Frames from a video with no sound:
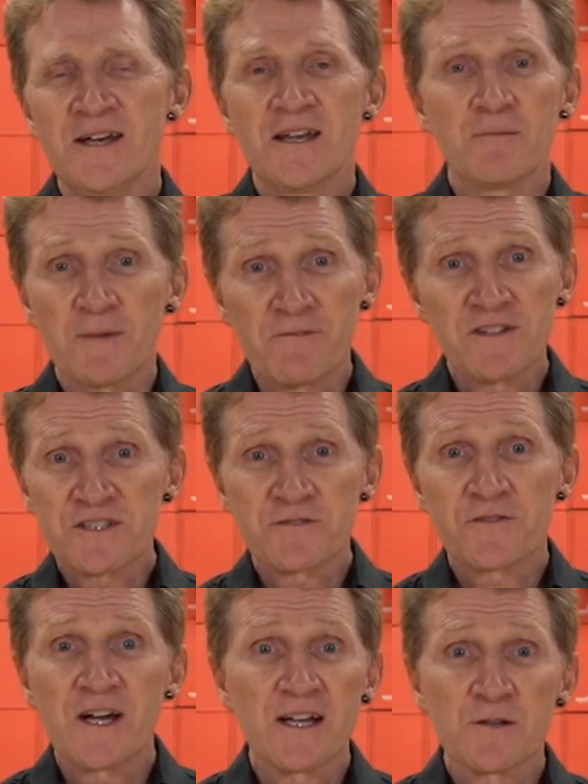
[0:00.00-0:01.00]
Now, my vision
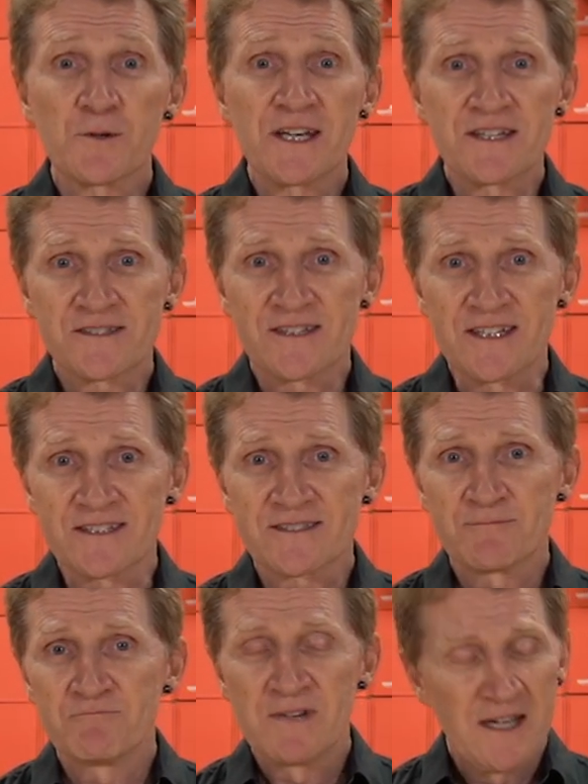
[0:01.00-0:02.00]
for Halloween is this.